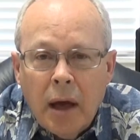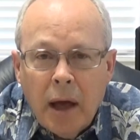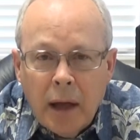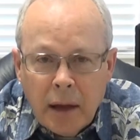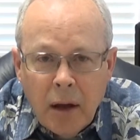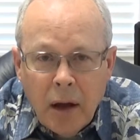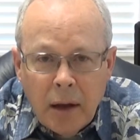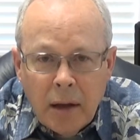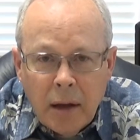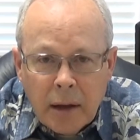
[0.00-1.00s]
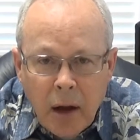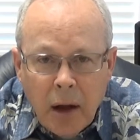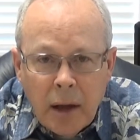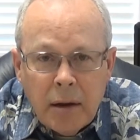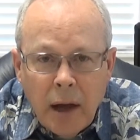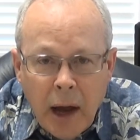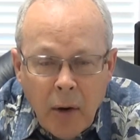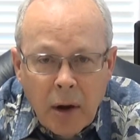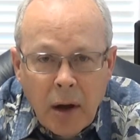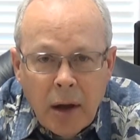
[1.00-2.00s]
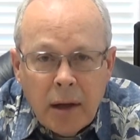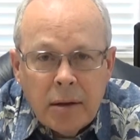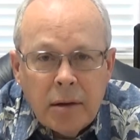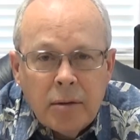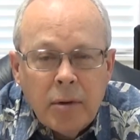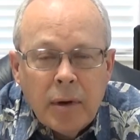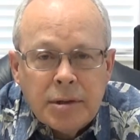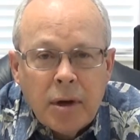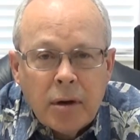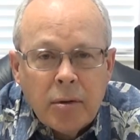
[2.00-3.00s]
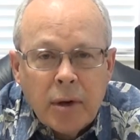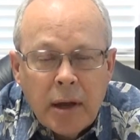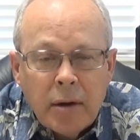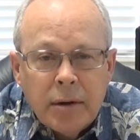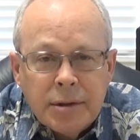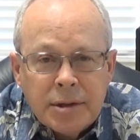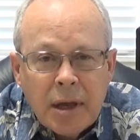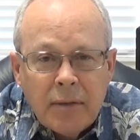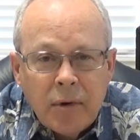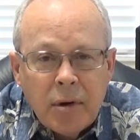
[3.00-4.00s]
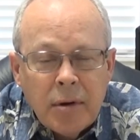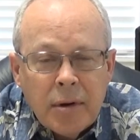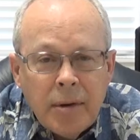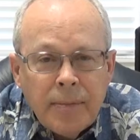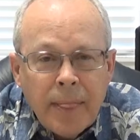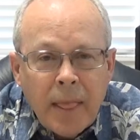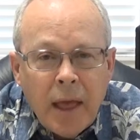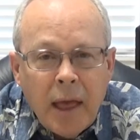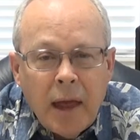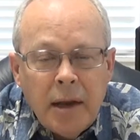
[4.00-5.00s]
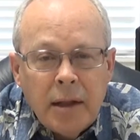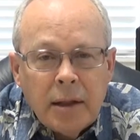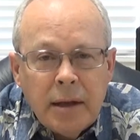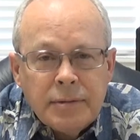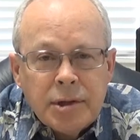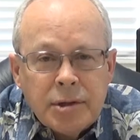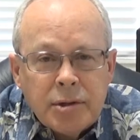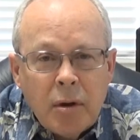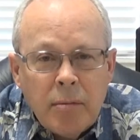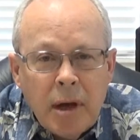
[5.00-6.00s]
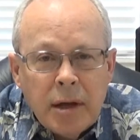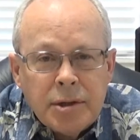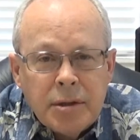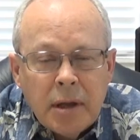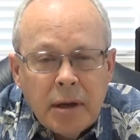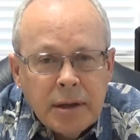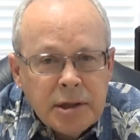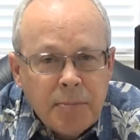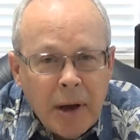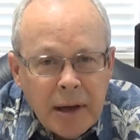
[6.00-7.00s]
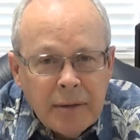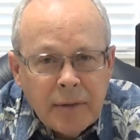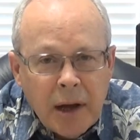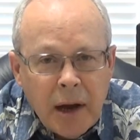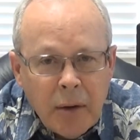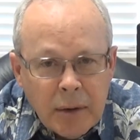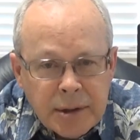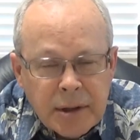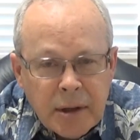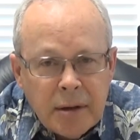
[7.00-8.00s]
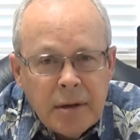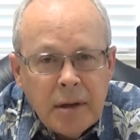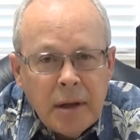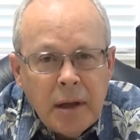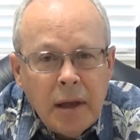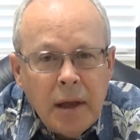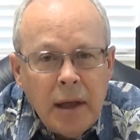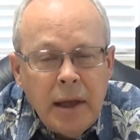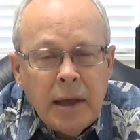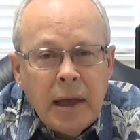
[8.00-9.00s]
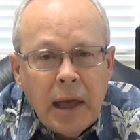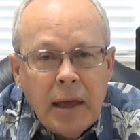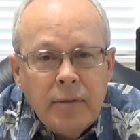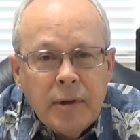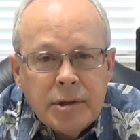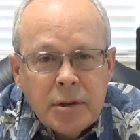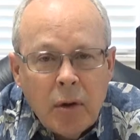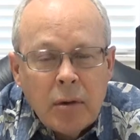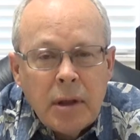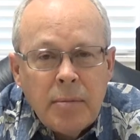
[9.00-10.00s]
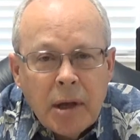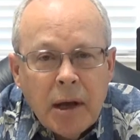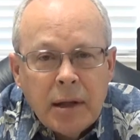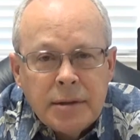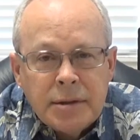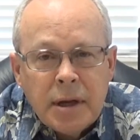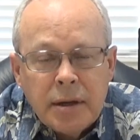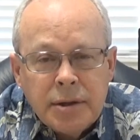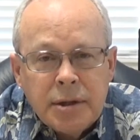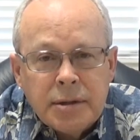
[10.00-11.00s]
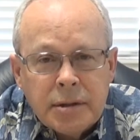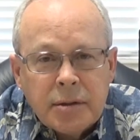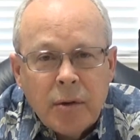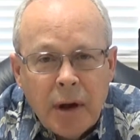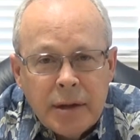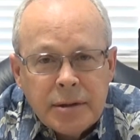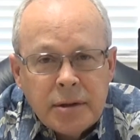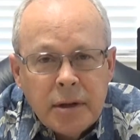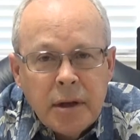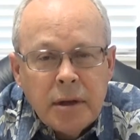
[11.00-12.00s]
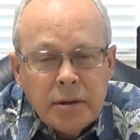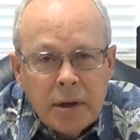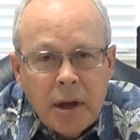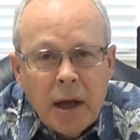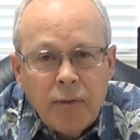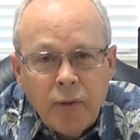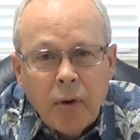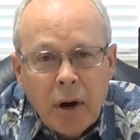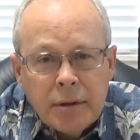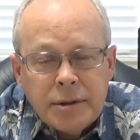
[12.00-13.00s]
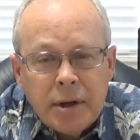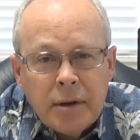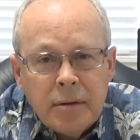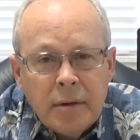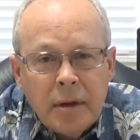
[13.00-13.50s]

a God, a God, our God, who is our creator and savior, and he loves us so much that in spite of our sin, he gave his only begotten son Jesus Christ to die for our sin.